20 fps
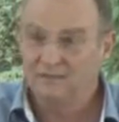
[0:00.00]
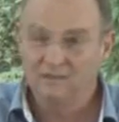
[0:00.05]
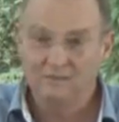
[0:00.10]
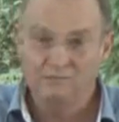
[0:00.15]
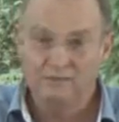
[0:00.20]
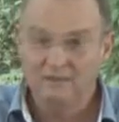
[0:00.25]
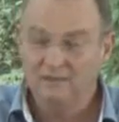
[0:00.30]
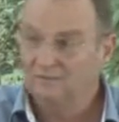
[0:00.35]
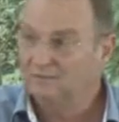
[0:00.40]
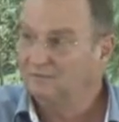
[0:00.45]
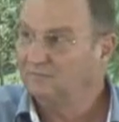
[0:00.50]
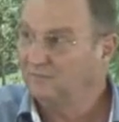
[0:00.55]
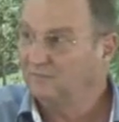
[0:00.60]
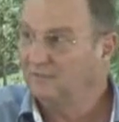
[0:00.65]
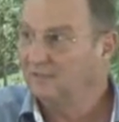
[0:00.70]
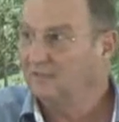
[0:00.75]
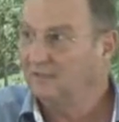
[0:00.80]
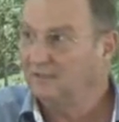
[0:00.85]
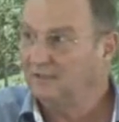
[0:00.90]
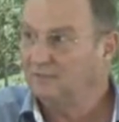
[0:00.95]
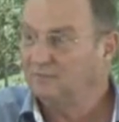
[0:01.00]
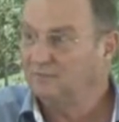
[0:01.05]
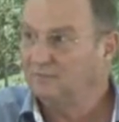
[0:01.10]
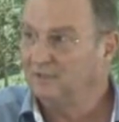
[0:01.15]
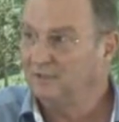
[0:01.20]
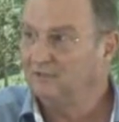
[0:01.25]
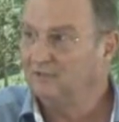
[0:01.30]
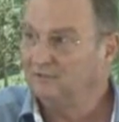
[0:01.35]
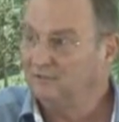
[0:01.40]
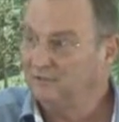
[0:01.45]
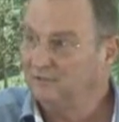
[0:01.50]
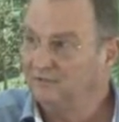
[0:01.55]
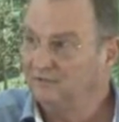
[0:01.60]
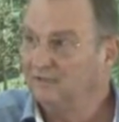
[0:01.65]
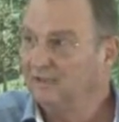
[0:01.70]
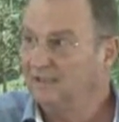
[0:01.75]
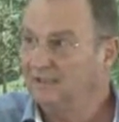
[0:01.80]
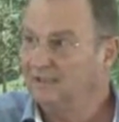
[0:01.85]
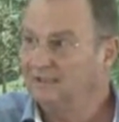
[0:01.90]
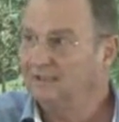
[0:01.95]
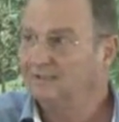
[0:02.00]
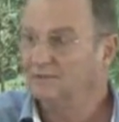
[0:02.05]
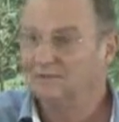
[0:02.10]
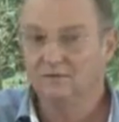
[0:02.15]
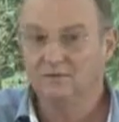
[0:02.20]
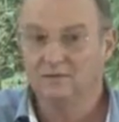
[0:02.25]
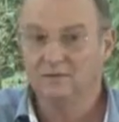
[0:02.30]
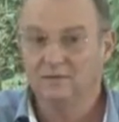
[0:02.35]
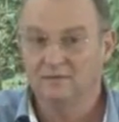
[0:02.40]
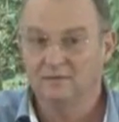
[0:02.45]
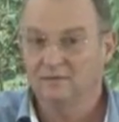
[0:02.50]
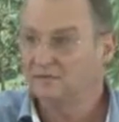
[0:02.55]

when to fertilize, when to irrigate, and so on.